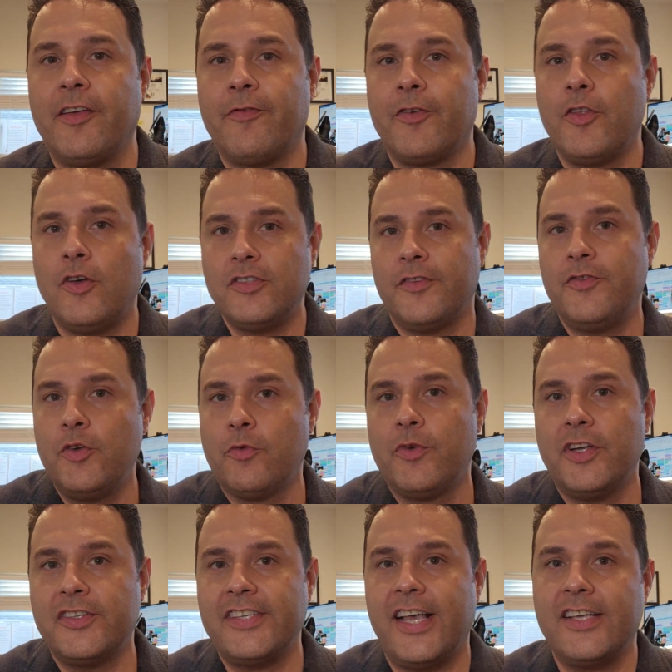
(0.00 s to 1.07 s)
and for those of you
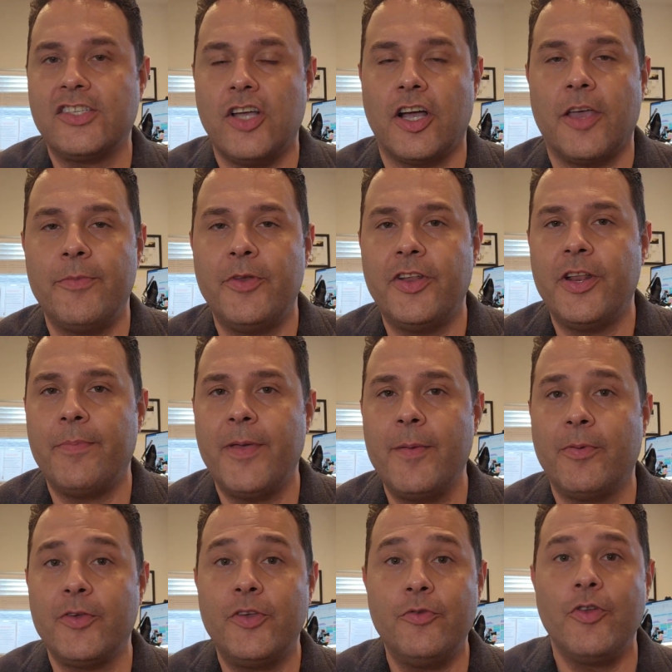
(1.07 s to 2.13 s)
Real Sales Talk community
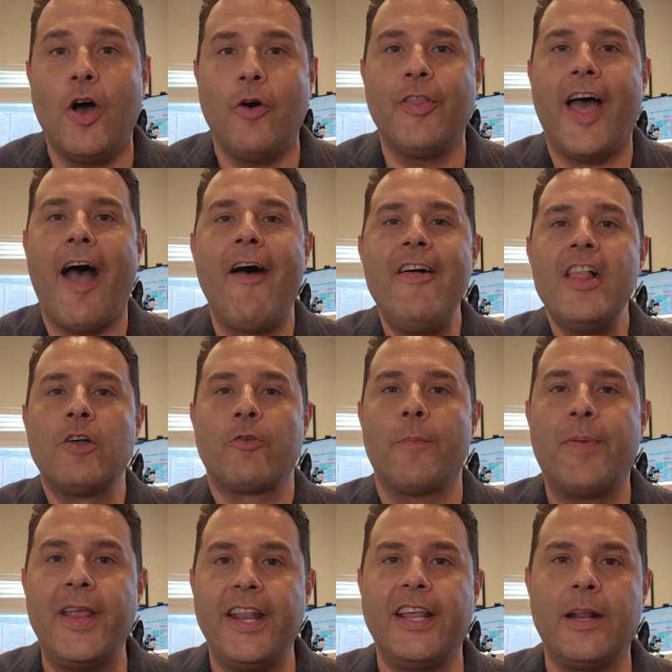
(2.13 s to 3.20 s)
people, you know that
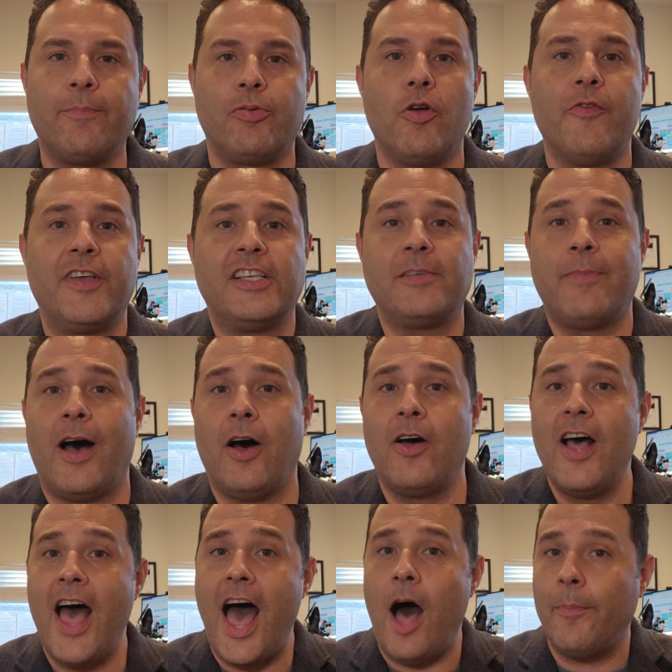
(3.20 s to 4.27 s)
repeating and approving is about
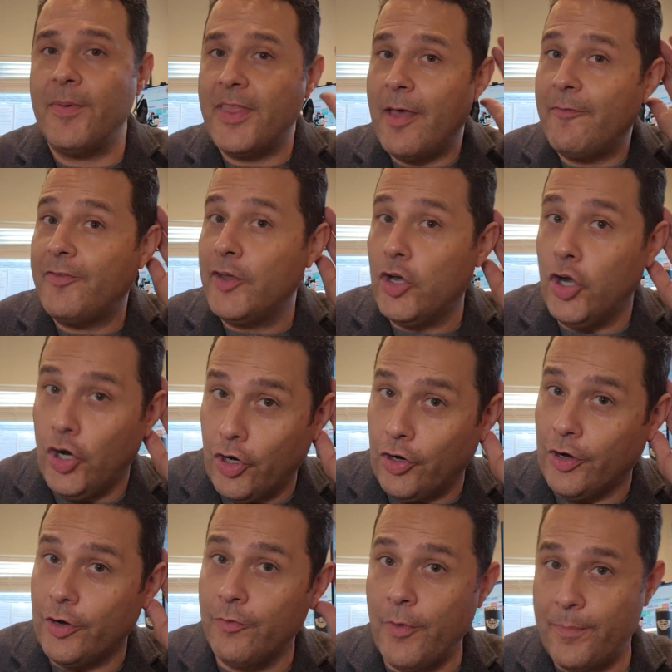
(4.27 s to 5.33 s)
helping them feel
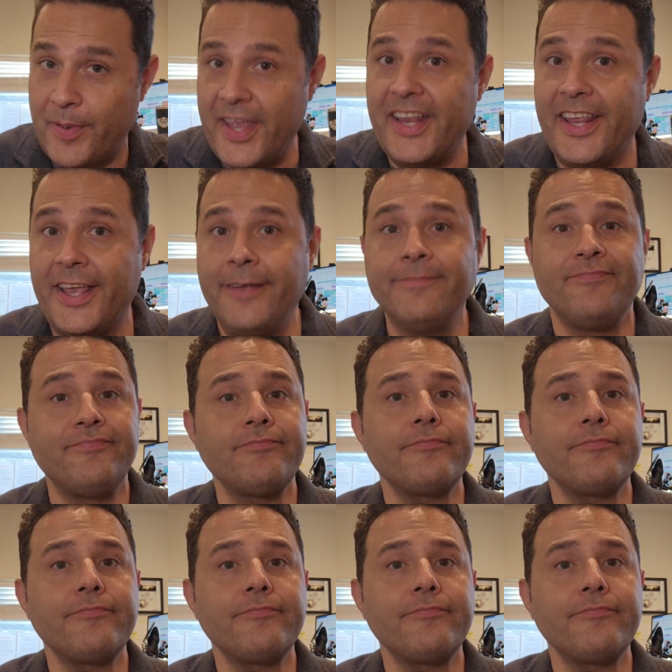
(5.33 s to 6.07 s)
heard, repeating.